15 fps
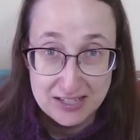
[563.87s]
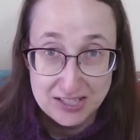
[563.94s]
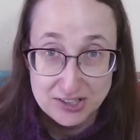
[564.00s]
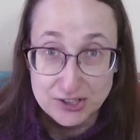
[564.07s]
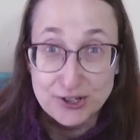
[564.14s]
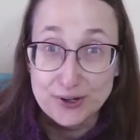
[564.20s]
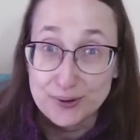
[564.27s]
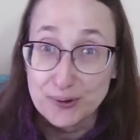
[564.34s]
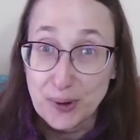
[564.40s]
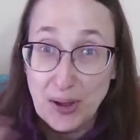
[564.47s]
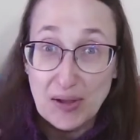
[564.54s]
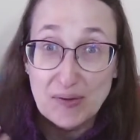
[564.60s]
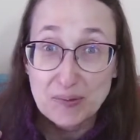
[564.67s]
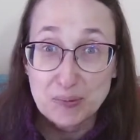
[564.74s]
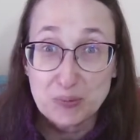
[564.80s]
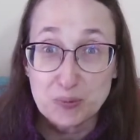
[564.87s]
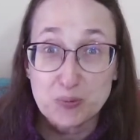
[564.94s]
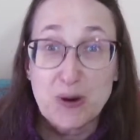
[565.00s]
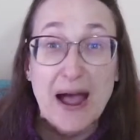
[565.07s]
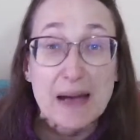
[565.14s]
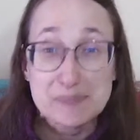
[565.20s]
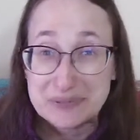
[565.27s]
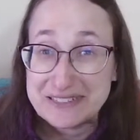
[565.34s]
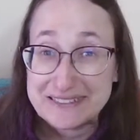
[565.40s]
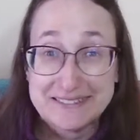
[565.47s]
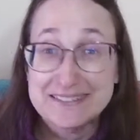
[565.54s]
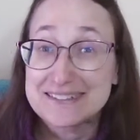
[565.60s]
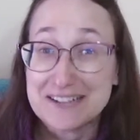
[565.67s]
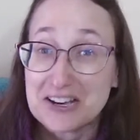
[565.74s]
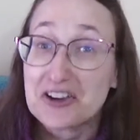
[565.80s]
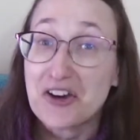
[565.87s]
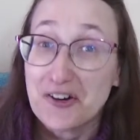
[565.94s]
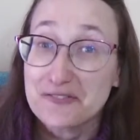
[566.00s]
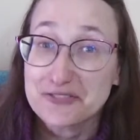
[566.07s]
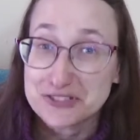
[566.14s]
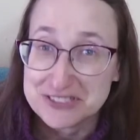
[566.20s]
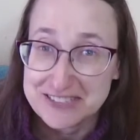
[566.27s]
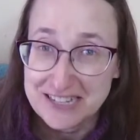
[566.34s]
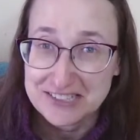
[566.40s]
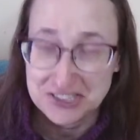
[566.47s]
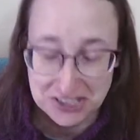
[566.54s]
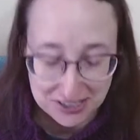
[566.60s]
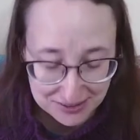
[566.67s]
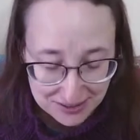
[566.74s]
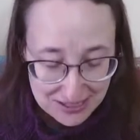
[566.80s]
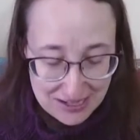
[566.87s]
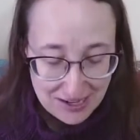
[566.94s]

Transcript: you know, wrapped in conversation,